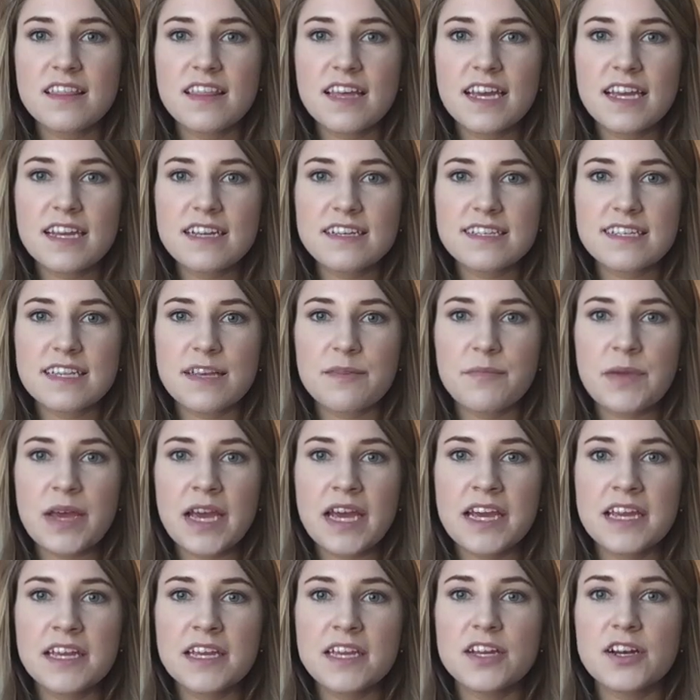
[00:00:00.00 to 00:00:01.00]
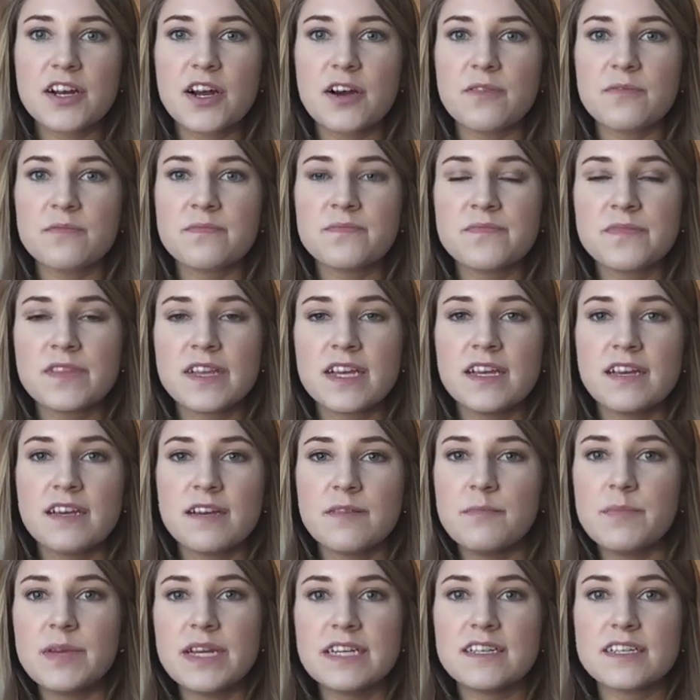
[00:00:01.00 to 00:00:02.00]
things that may, you know,
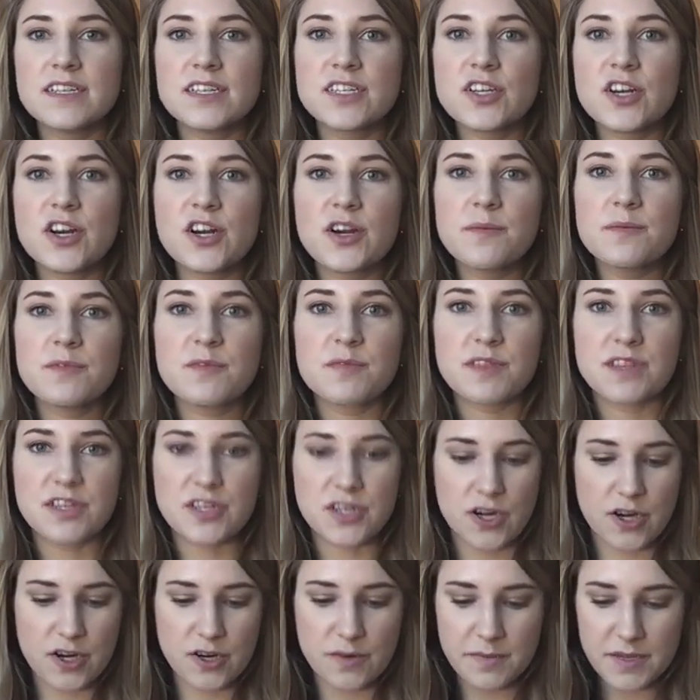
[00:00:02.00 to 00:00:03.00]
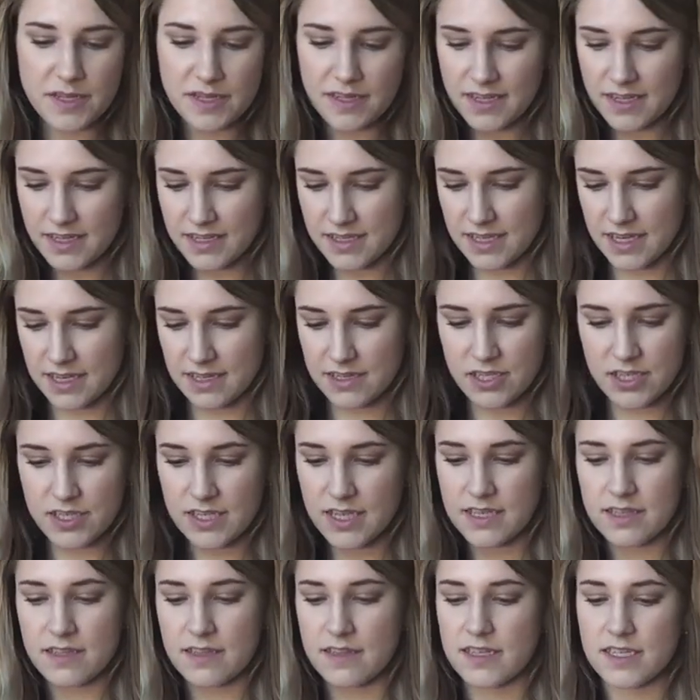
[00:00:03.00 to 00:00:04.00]
be disturbed with turbulence. I just
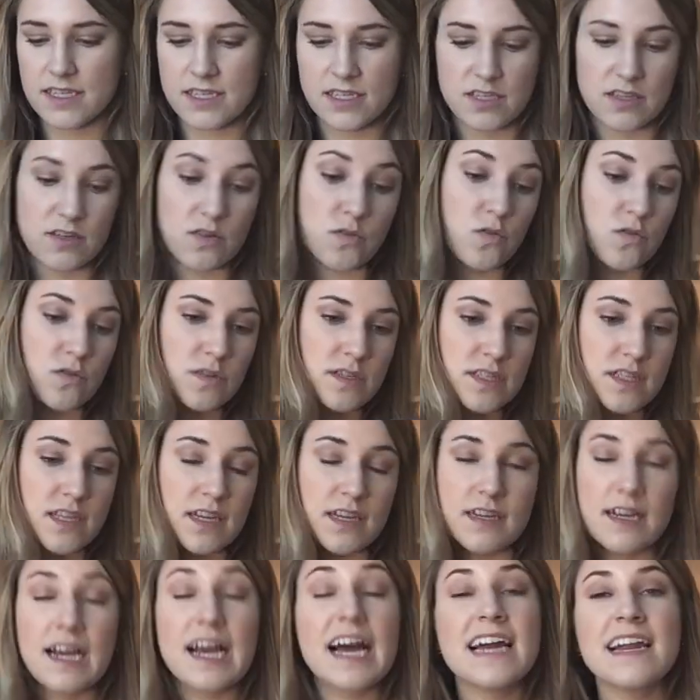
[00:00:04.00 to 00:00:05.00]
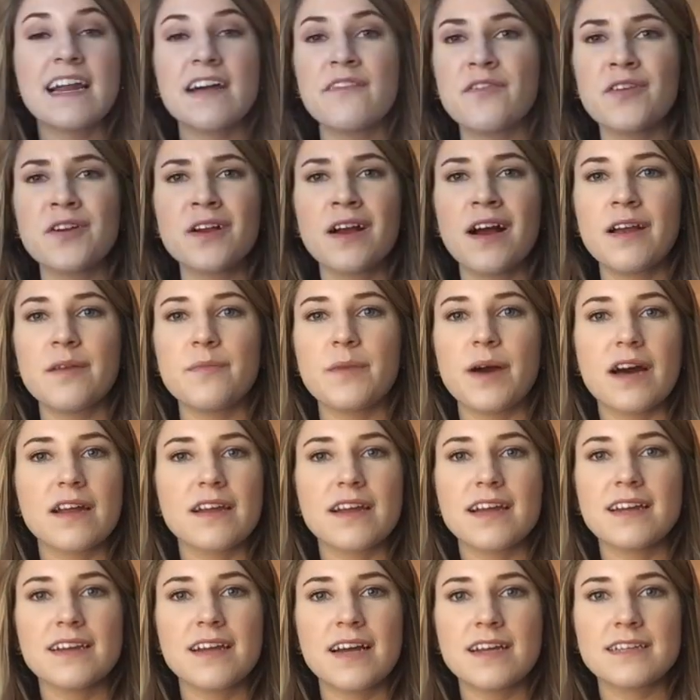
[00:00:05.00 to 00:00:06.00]
think that this is the coolest thing. And I forgot about
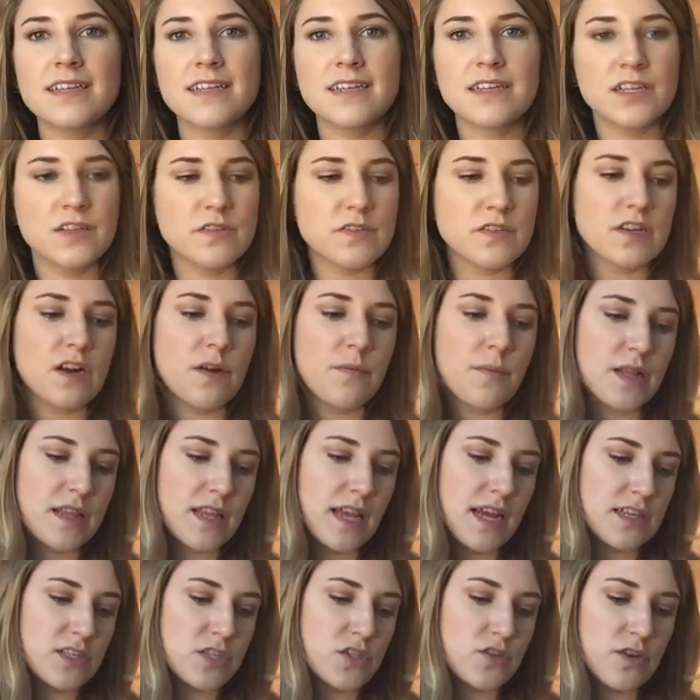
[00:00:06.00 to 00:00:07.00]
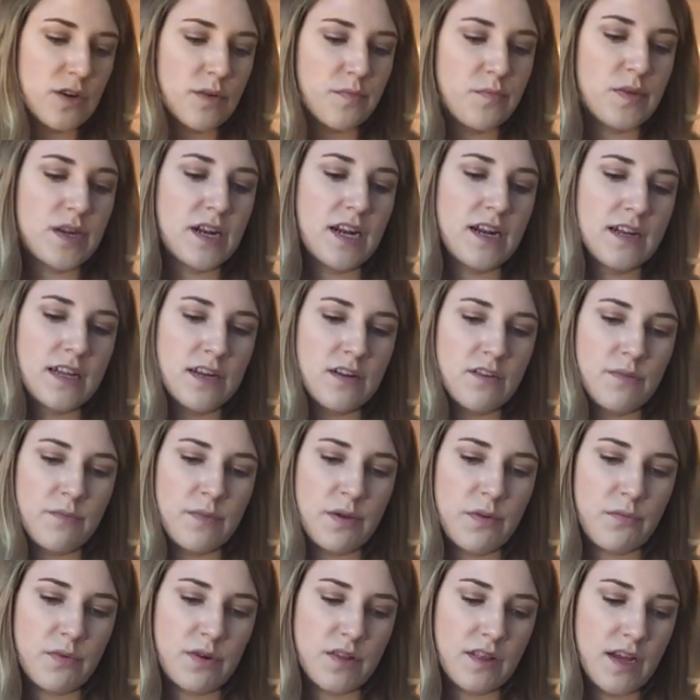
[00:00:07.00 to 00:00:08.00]
it, and I didn't use it on my last trip, but I need to
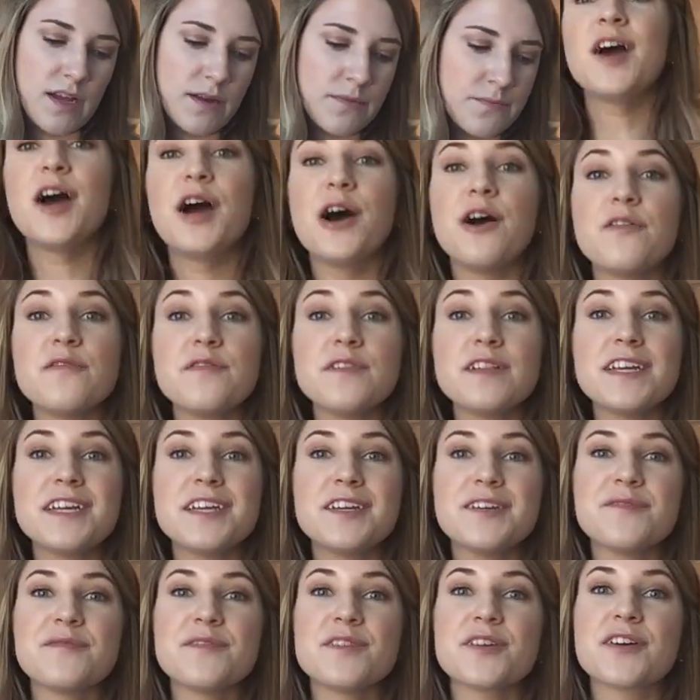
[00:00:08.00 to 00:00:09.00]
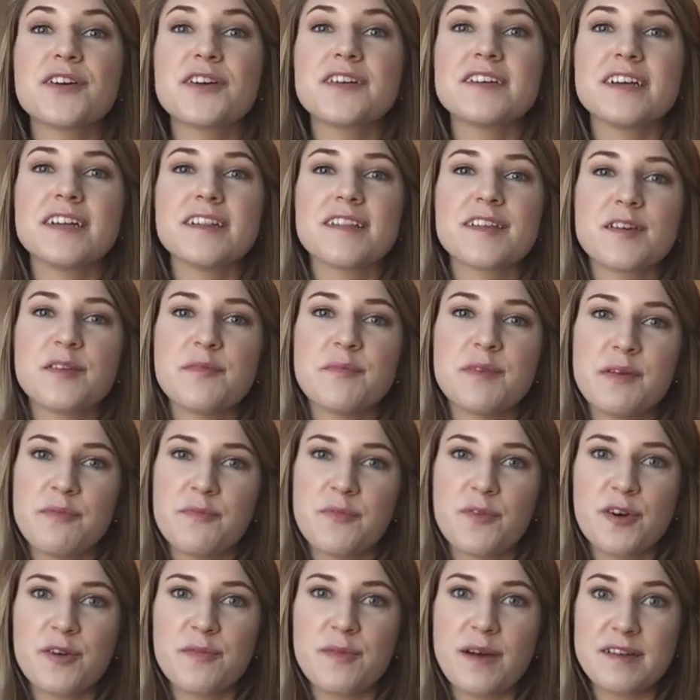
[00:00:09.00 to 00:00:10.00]
remember that. Hopefully you've learned a little bit
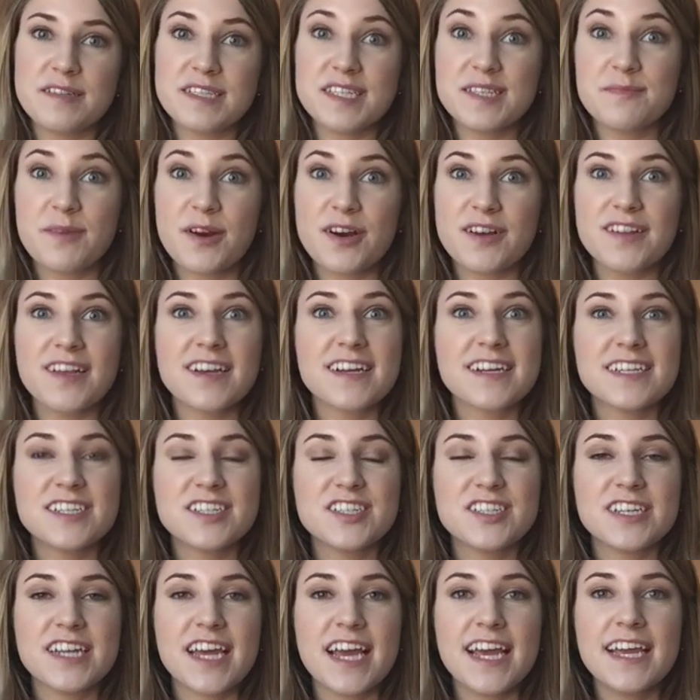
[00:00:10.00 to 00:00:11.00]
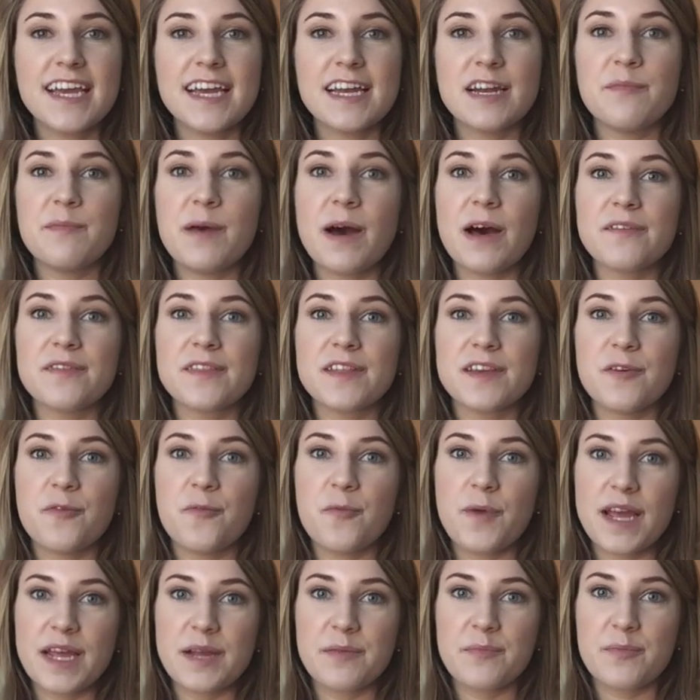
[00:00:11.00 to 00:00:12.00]
more about smart luggage today and about the
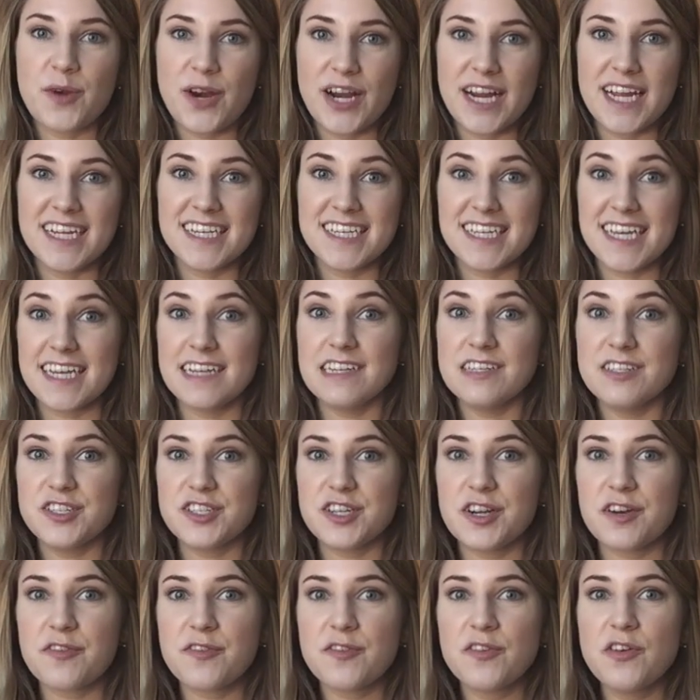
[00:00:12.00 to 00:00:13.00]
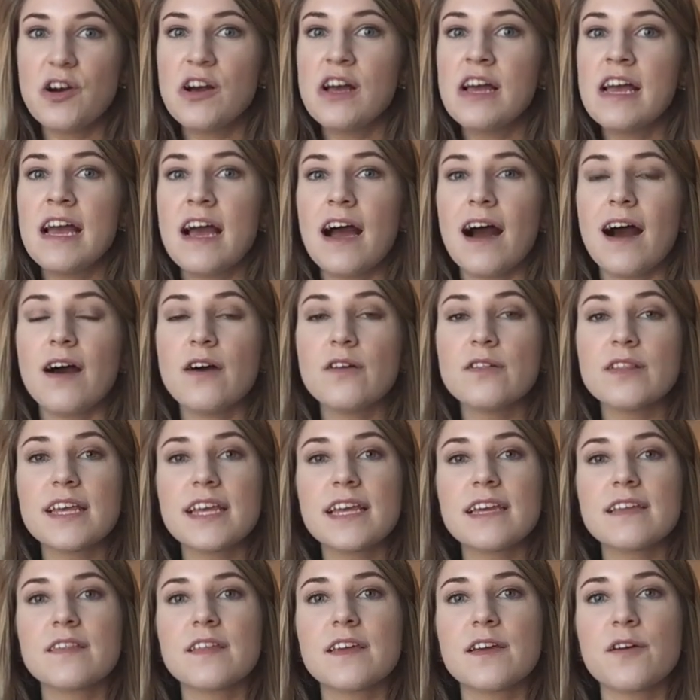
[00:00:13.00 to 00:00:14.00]
Away brand in general. I'll
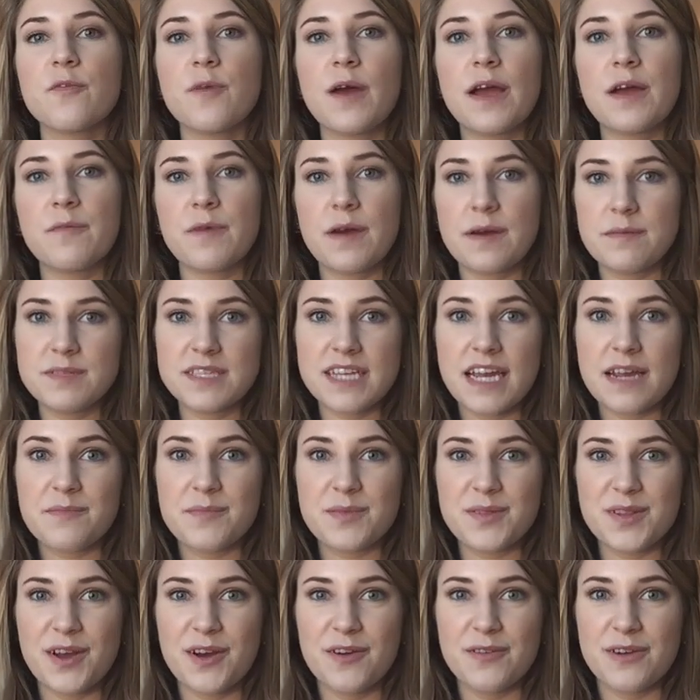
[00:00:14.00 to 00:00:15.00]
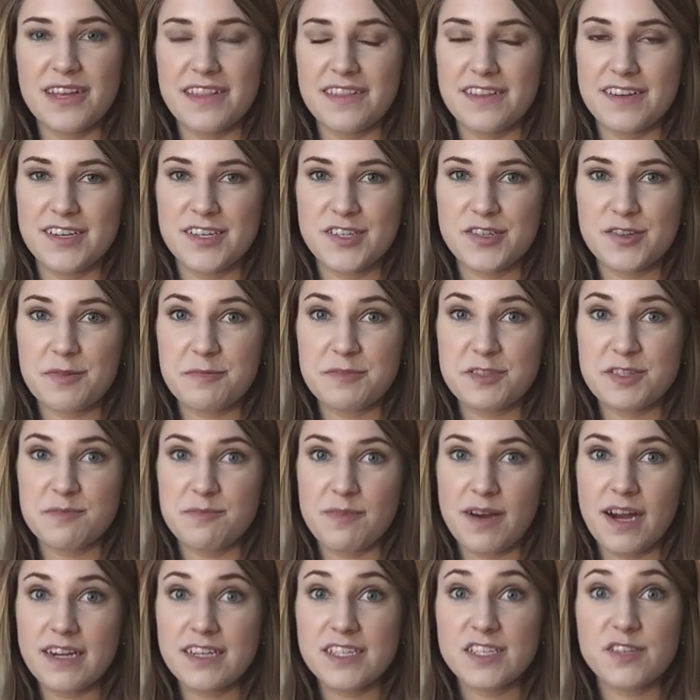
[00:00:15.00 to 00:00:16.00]
link the Away website below in the
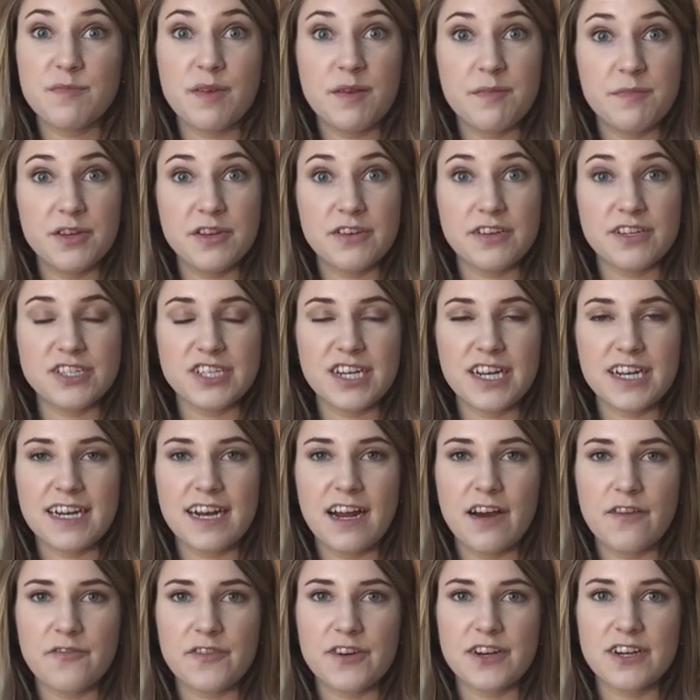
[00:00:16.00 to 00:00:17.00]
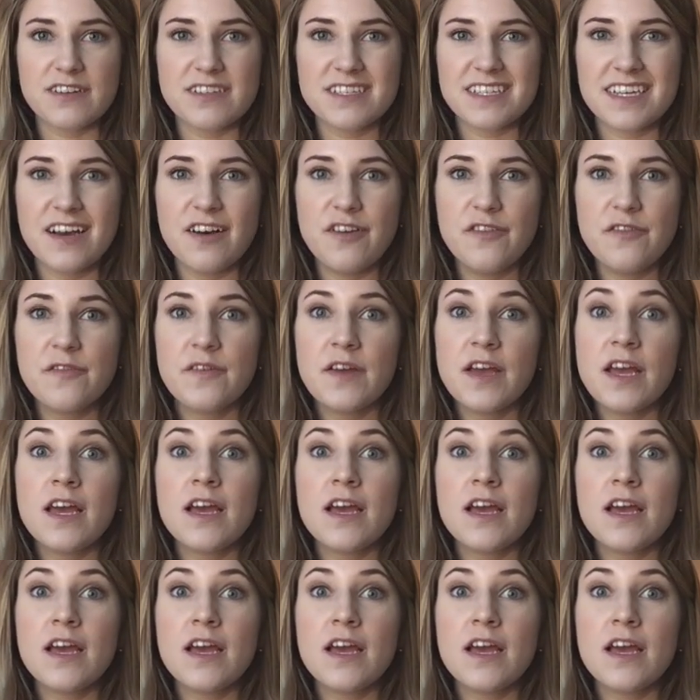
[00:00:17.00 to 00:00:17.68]
description box, so maybe you can check it out for yourself.